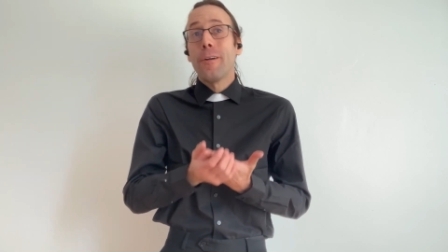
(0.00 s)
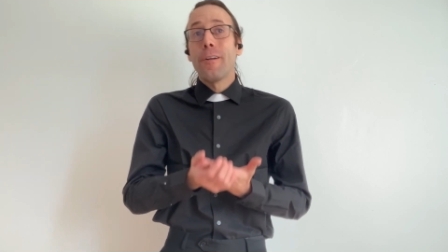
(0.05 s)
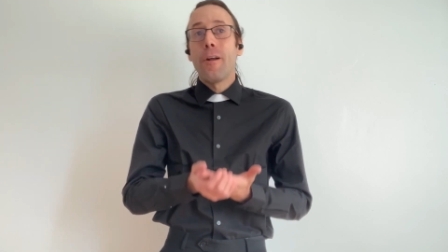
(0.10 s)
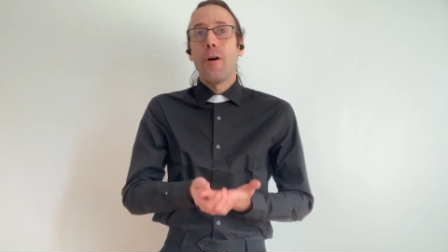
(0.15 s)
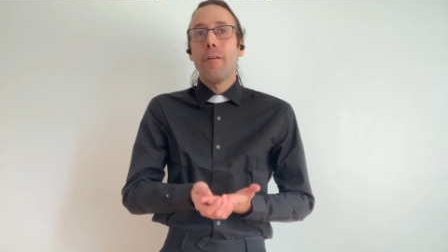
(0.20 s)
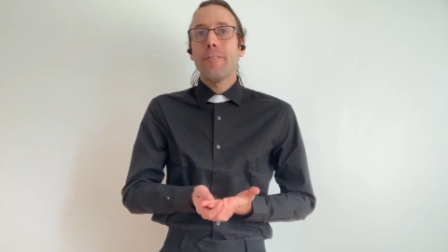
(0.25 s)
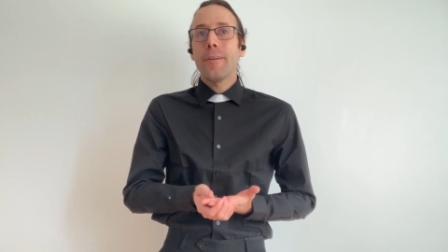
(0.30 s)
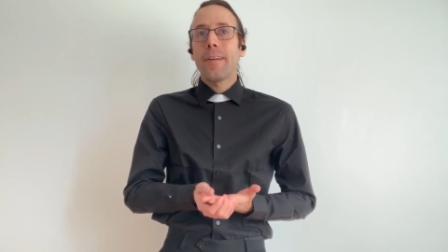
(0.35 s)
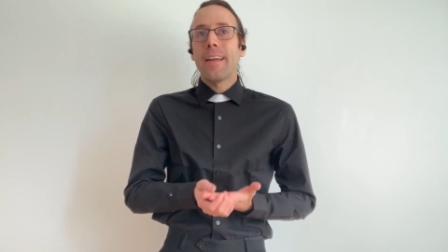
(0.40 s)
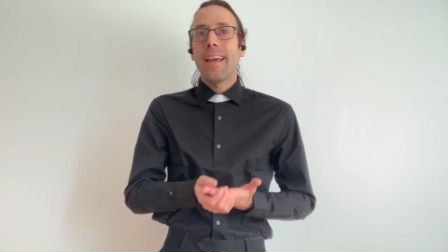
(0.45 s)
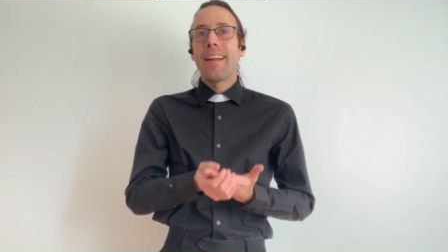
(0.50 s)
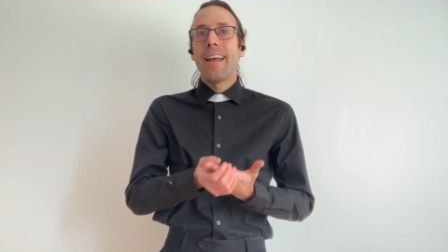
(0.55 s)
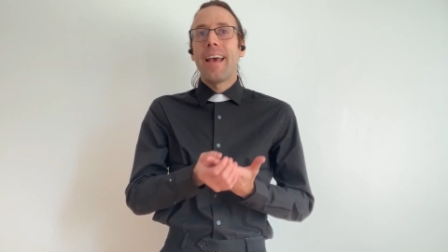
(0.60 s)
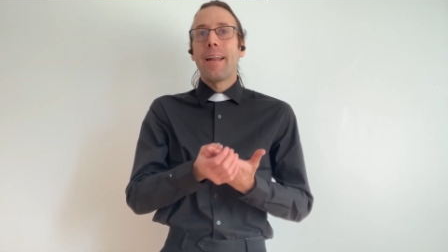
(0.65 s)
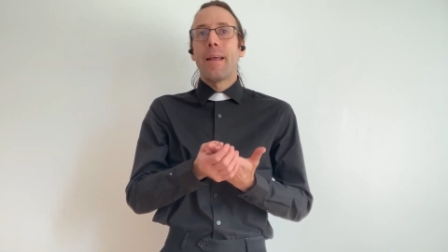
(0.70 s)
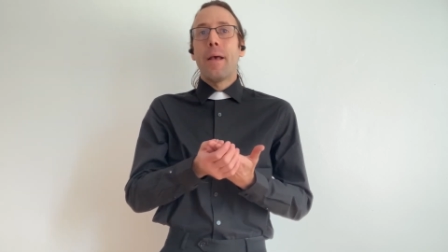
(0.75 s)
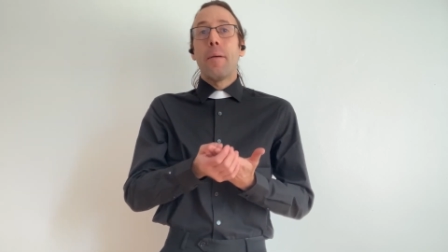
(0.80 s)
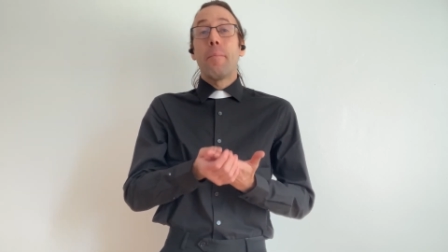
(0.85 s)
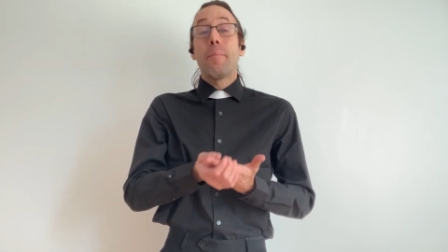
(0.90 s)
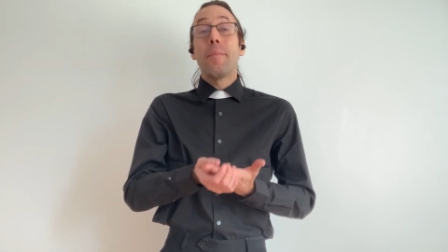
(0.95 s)
and over again
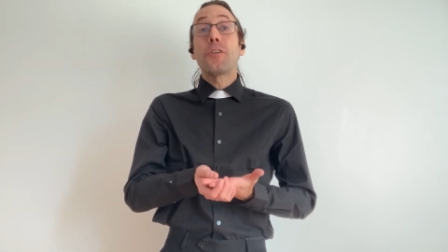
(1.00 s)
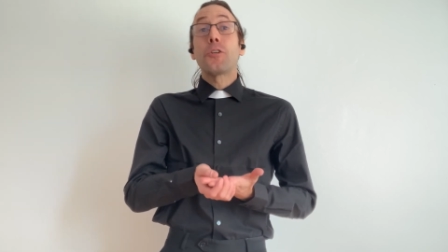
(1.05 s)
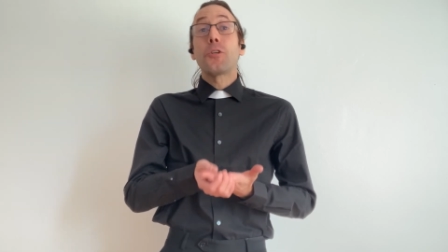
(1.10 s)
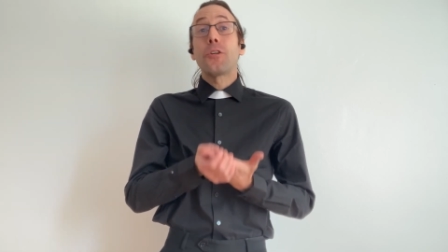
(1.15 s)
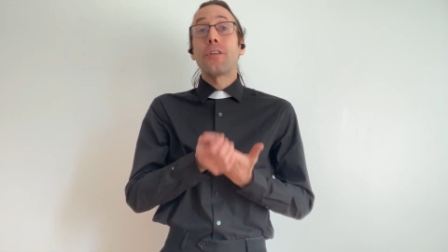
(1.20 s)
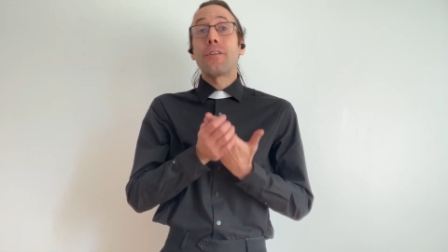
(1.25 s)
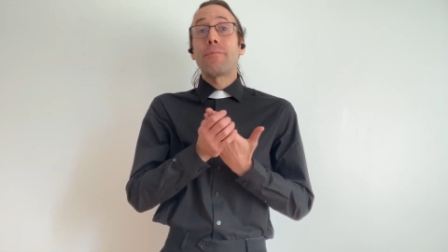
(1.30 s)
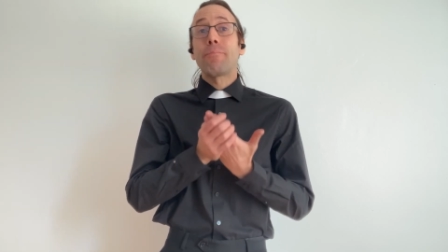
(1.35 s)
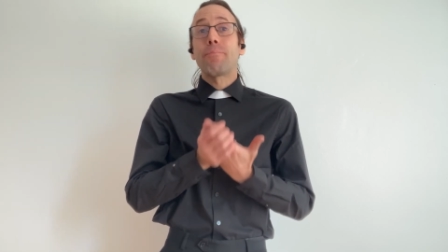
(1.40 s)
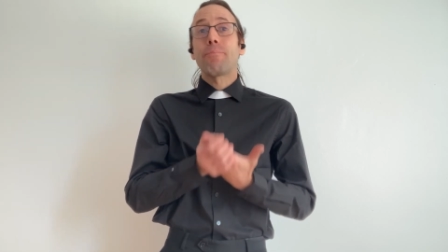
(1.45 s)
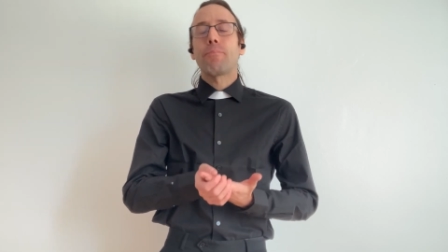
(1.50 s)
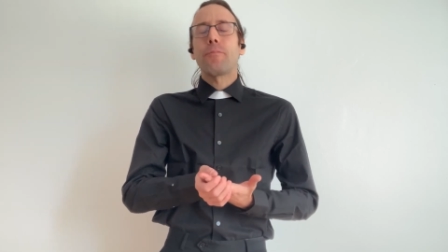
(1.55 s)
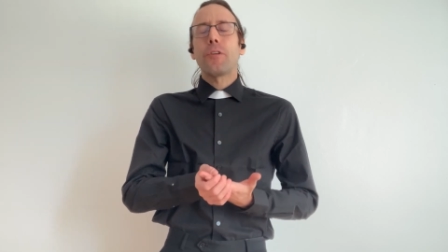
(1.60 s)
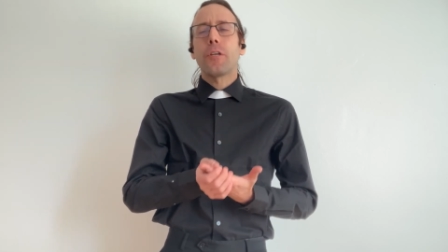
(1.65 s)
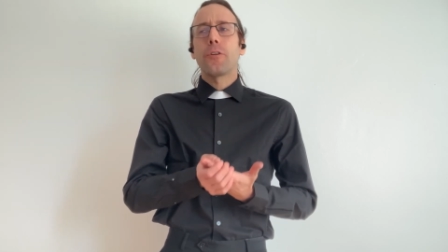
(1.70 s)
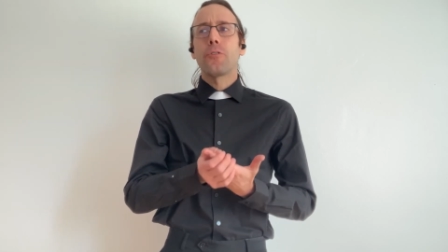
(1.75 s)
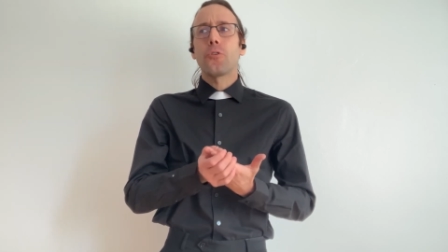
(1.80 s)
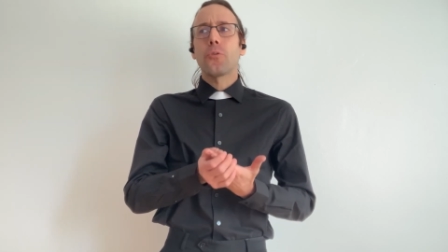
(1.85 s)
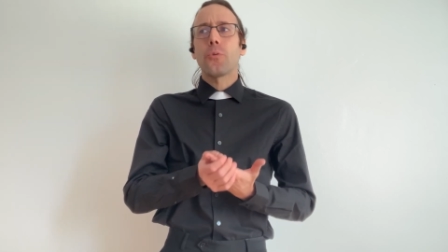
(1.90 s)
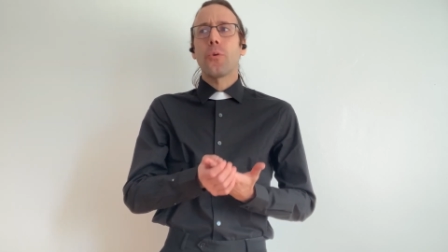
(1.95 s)
at Mission
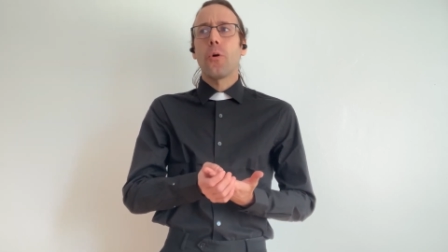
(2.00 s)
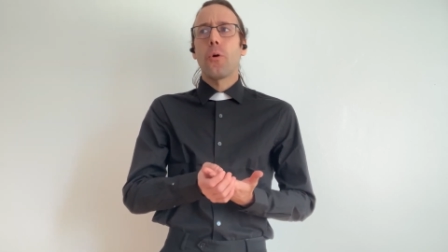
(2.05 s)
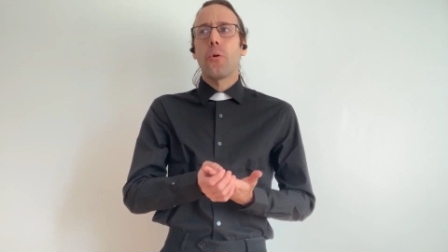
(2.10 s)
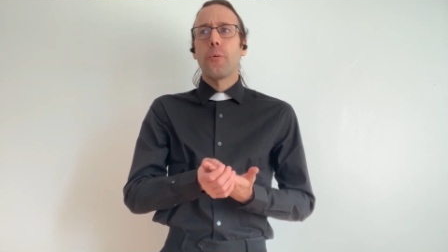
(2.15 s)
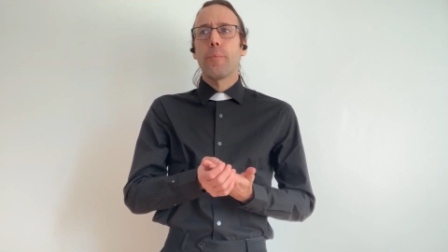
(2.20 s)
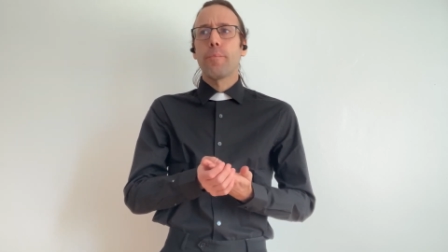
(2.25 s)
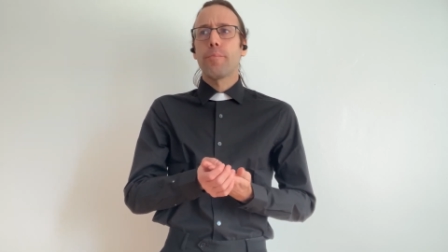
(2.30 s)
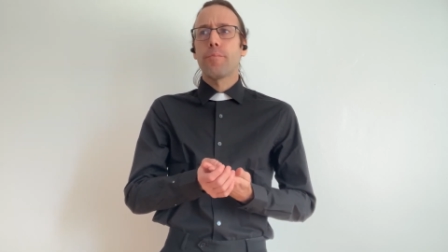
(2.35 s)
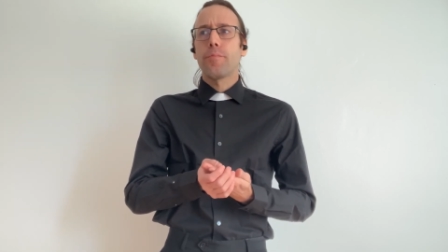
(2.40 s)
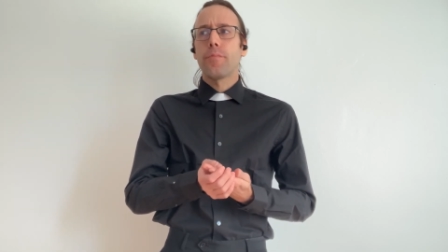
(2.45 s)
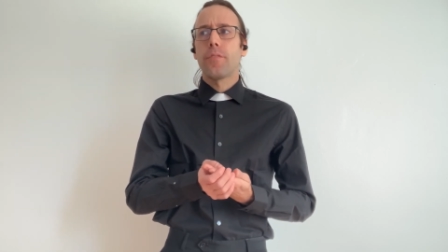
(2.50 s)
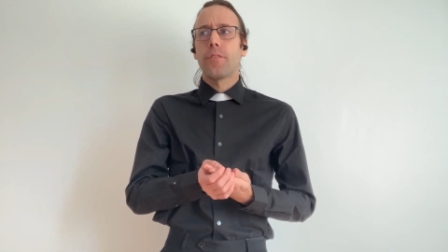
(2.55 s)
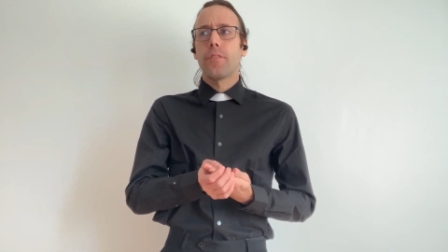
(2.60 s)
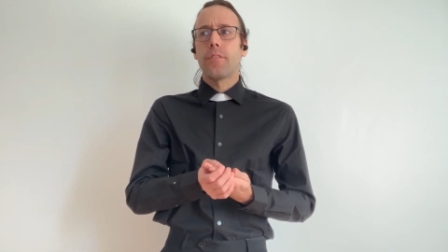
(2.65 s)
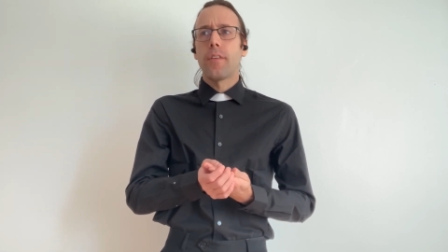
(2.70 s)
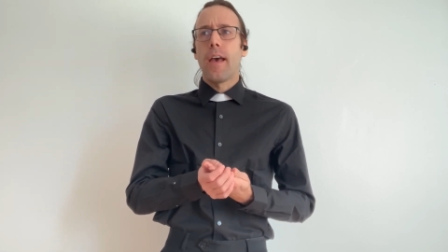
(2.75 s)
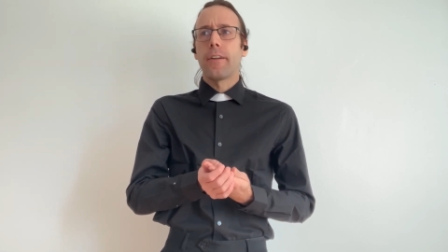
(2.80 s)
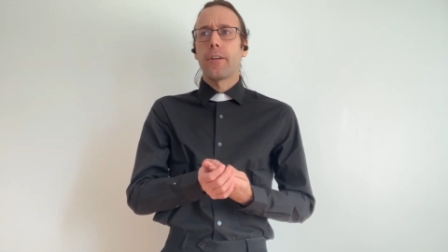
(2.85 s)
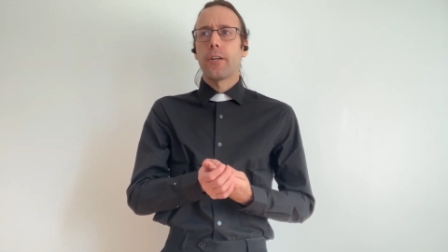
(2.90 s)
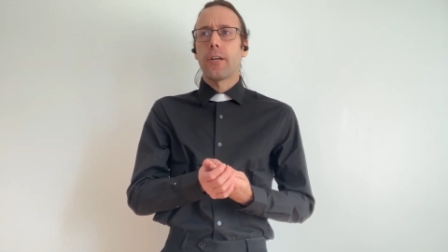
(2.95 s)
Control
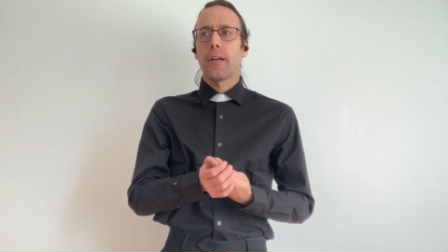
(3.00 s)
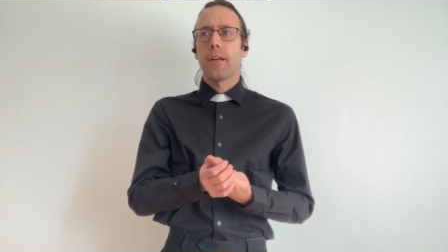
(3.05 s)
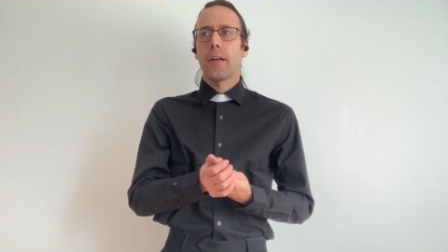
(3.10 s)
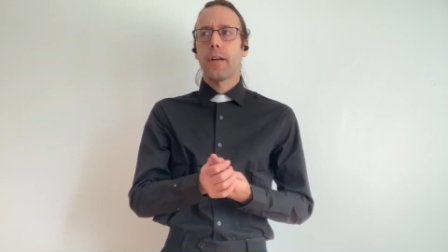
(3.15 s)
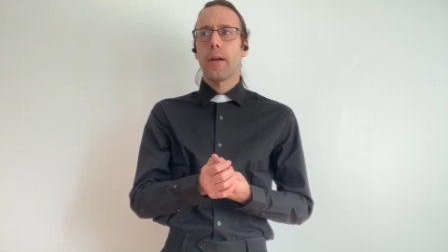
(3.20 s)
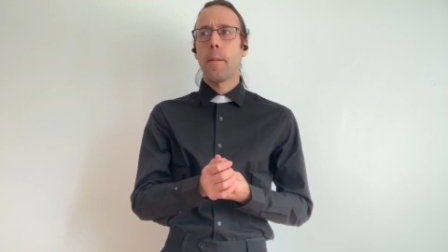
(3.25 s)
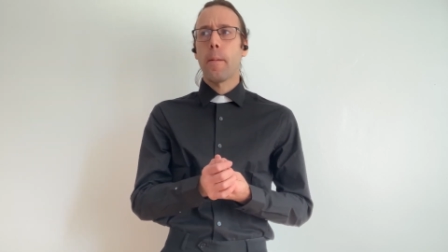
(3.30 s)
Center.